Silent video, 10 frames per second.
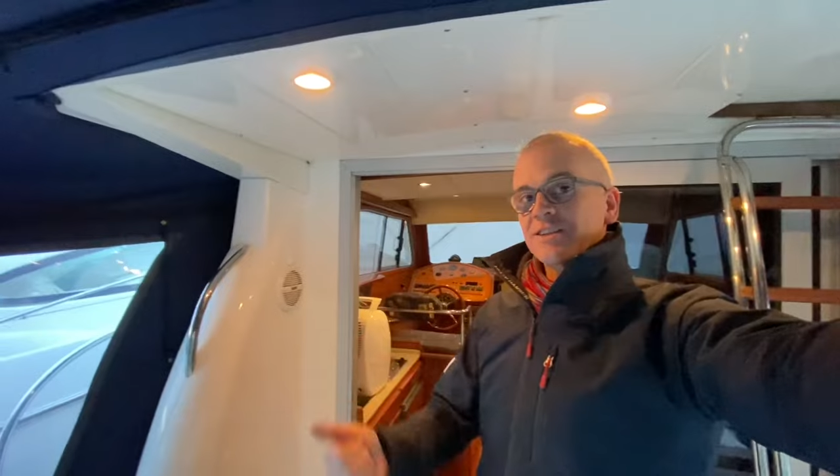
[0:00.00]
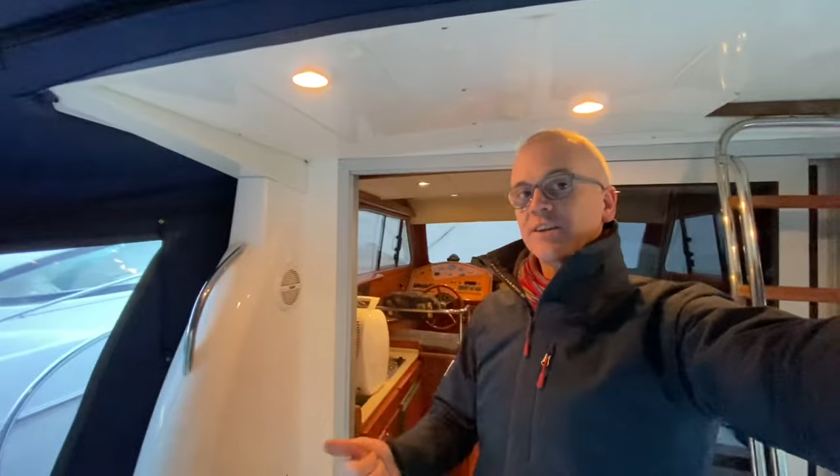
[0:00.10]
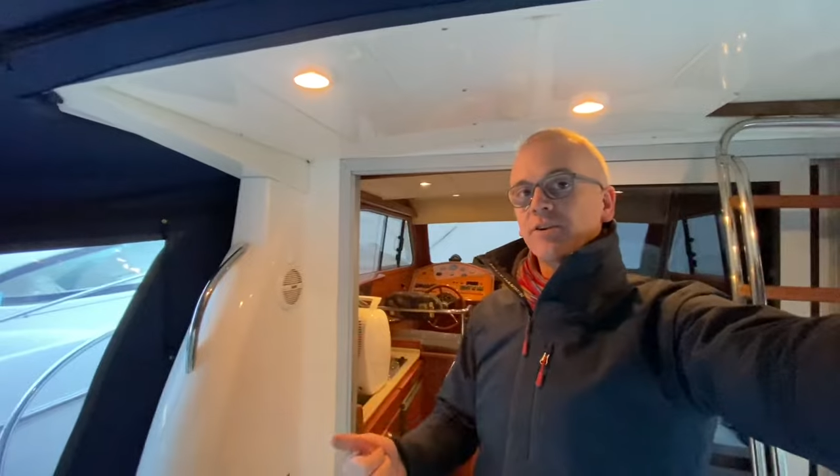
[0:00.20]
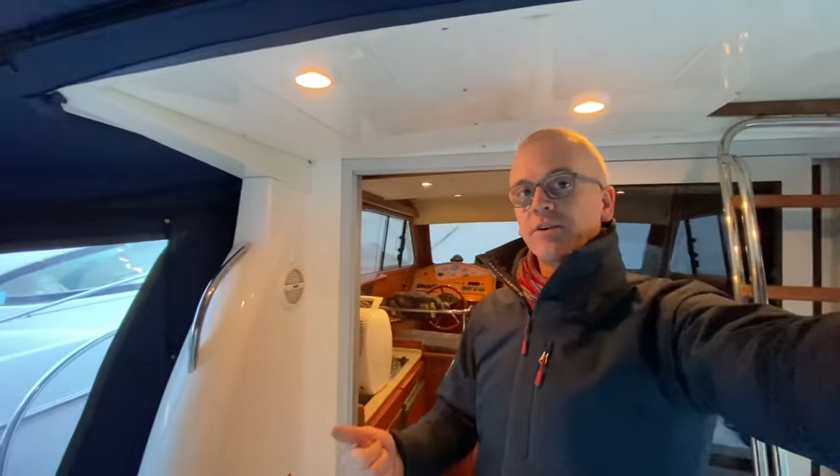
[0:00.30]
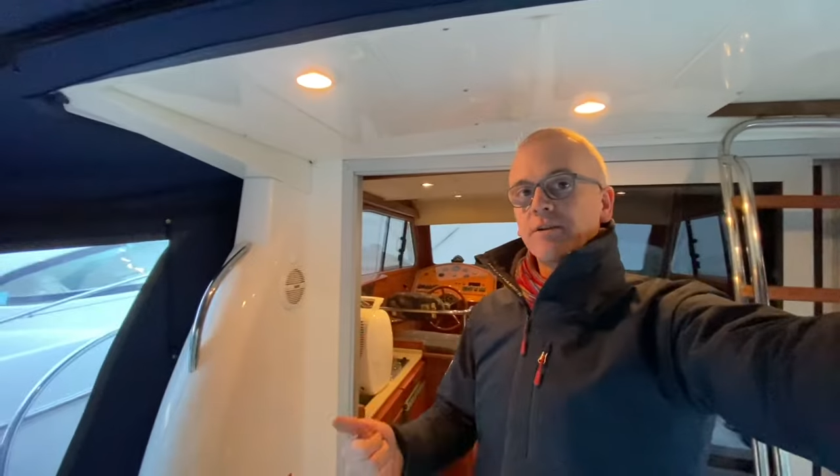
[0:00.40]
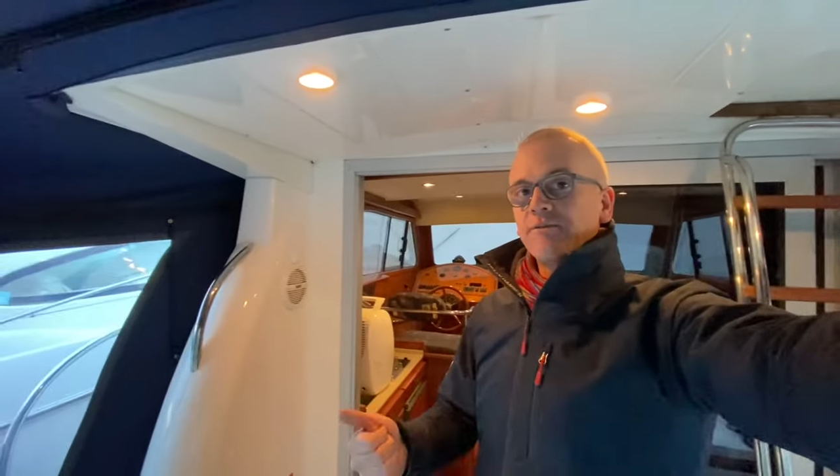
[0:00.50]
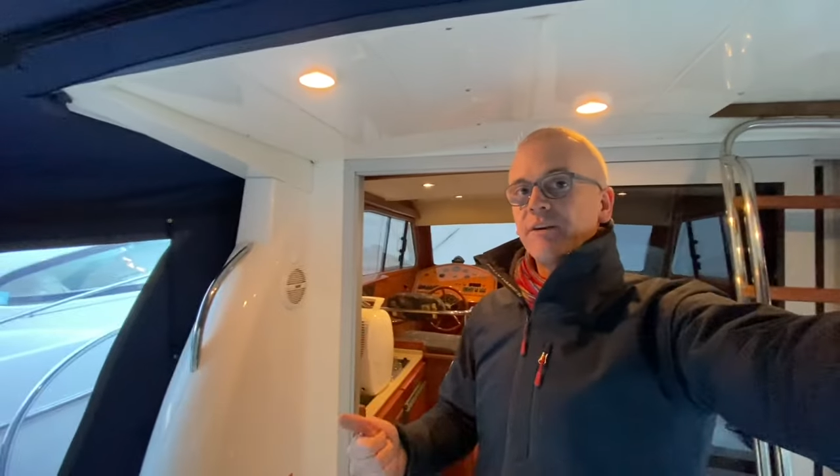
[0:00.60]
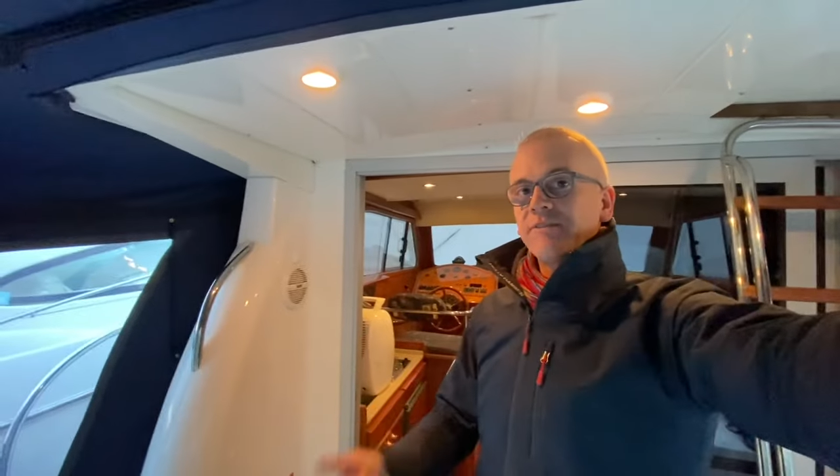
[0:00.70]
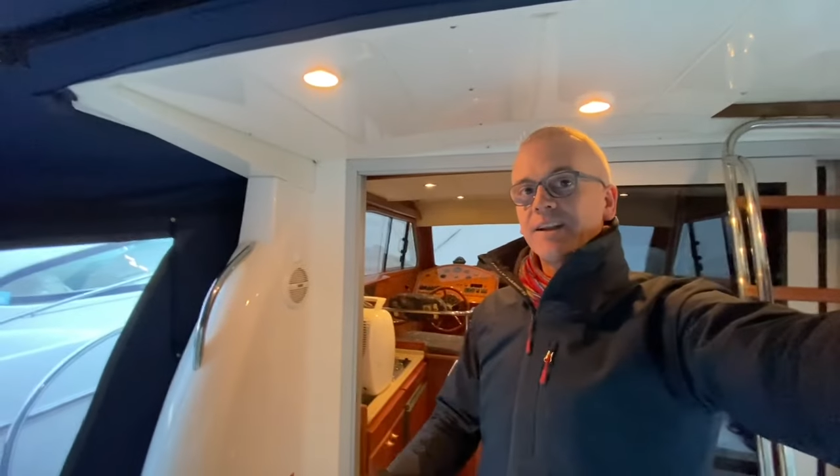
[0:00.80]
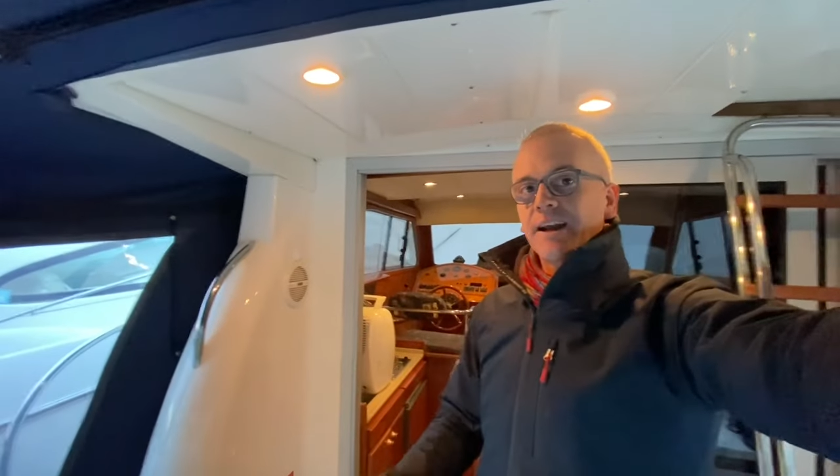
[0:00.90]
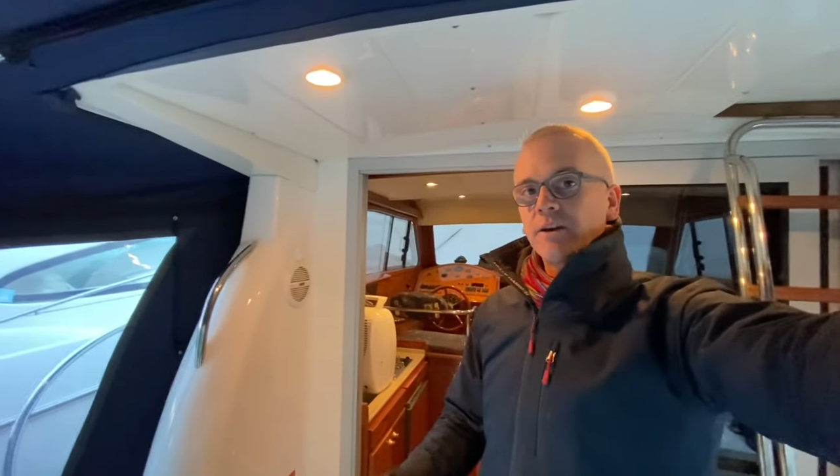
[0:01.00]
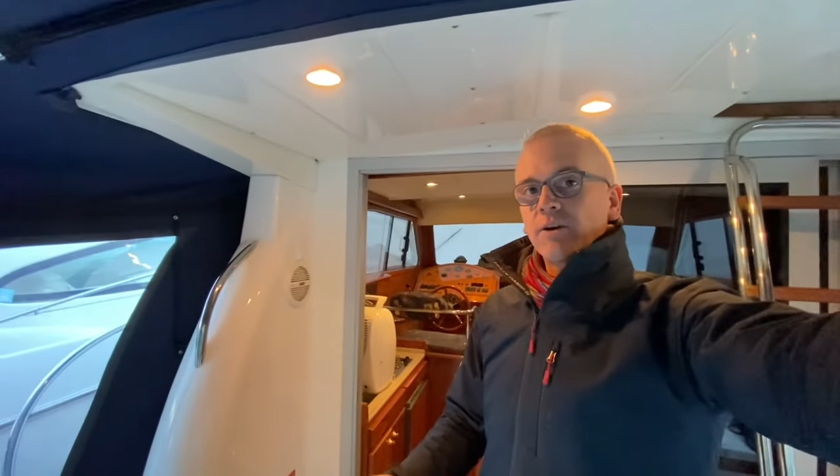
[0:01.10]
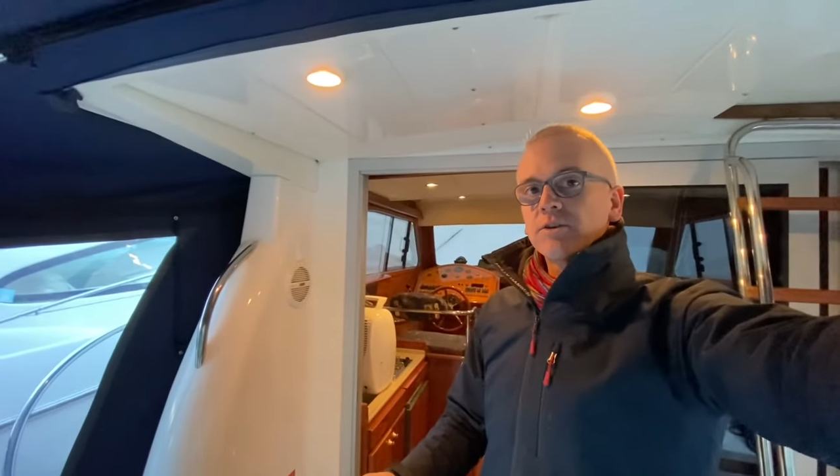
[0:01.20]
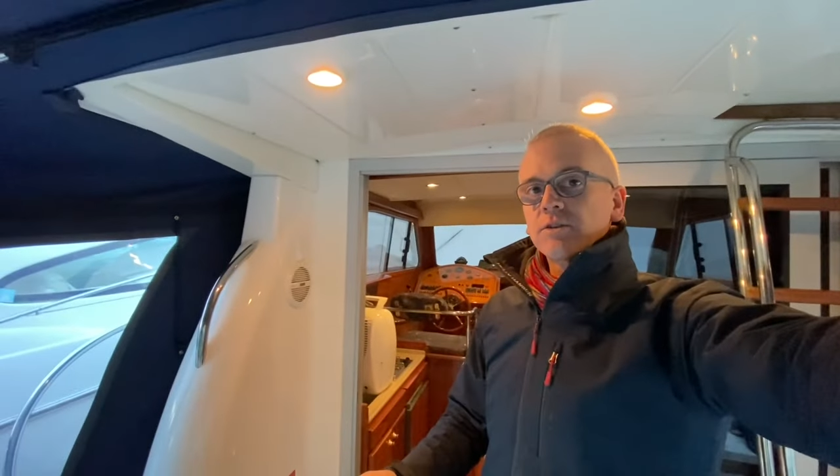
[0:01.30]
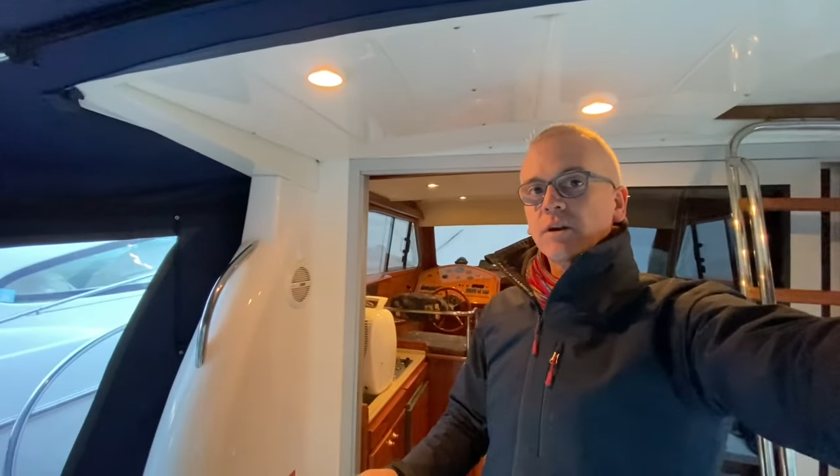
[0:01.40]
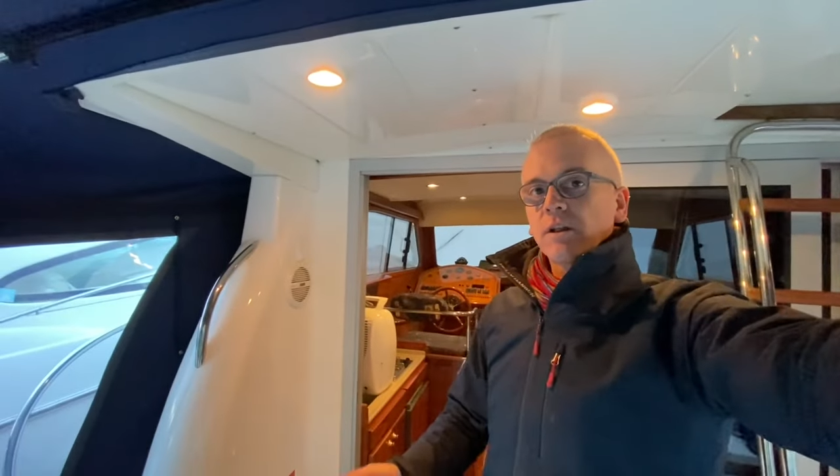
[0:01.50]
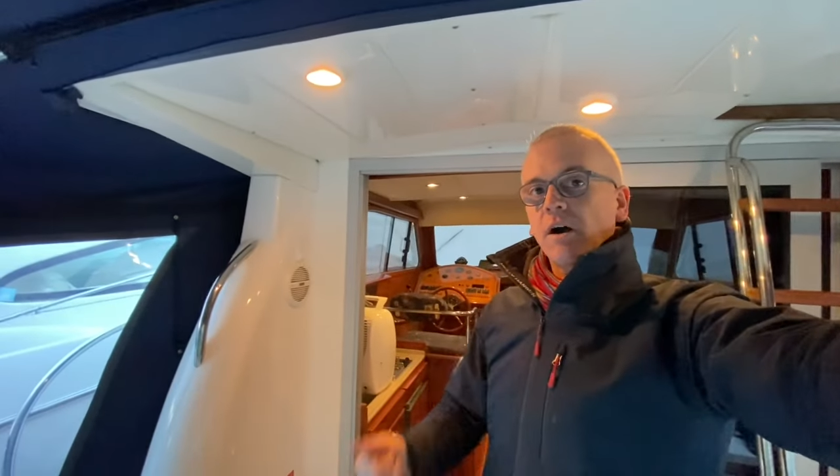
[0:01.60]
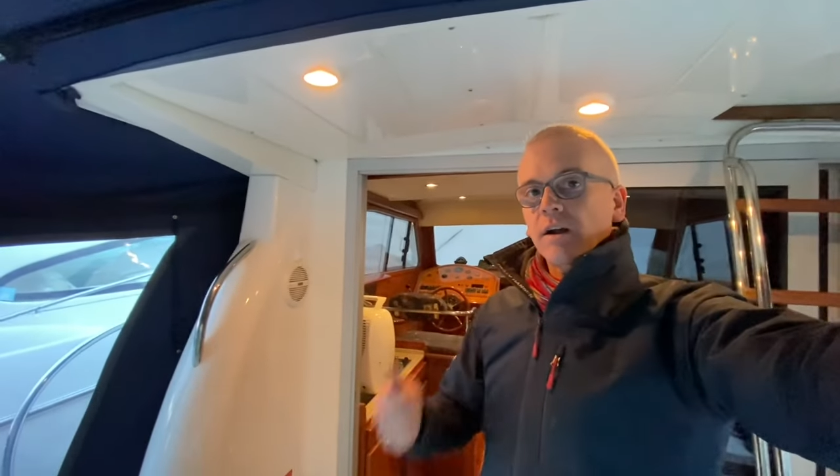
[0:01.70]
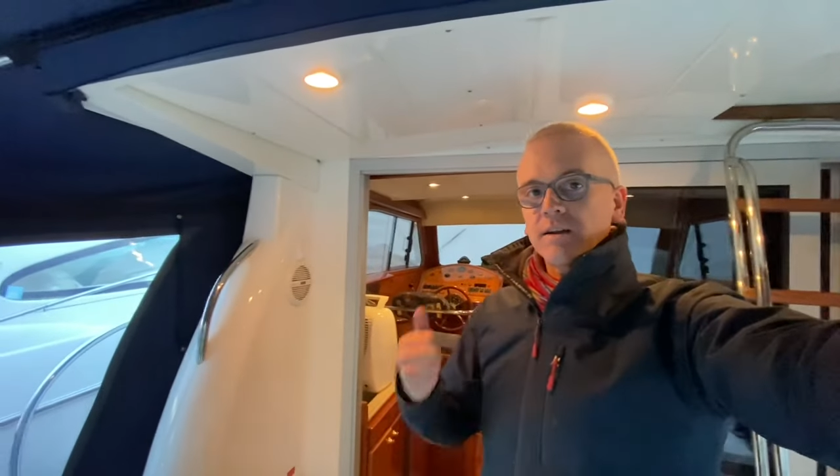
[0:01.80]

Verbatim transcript: 659 hours on the clock